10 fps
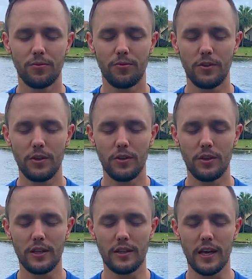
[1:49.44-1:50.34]

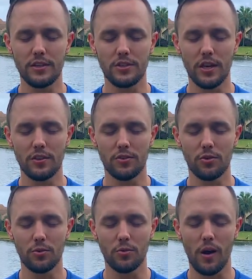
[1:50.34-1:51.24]
feeling that
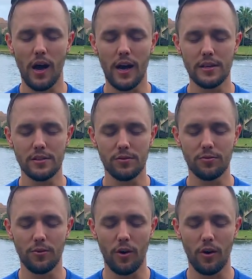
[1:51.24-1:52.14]
gentle rise and
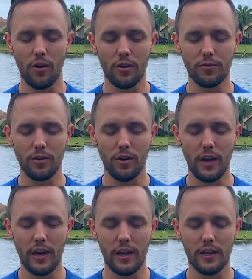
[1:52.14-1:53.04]
fall of your
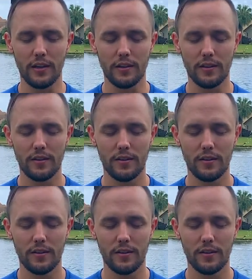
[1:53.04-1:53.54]
hand.